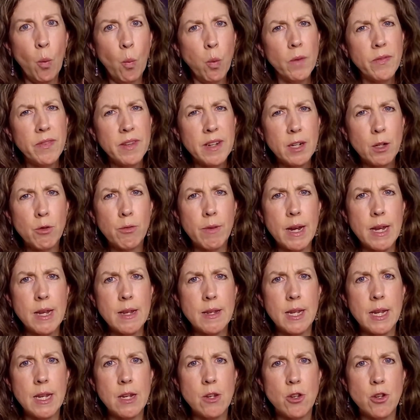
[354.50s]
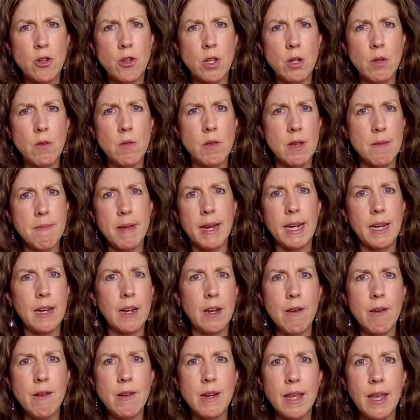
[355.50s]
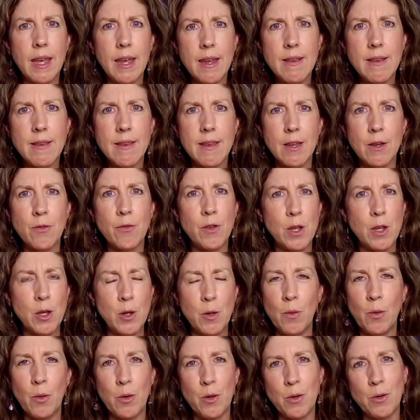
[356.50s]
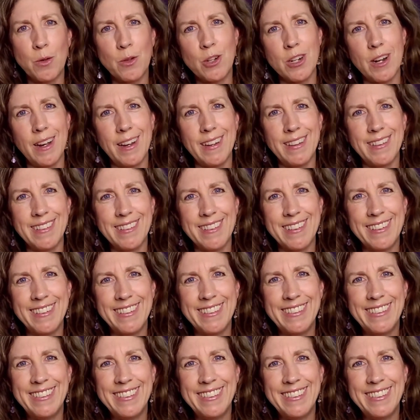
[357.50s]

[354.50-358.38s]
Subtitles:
What did a great teacher do that made learning easier for you or your child?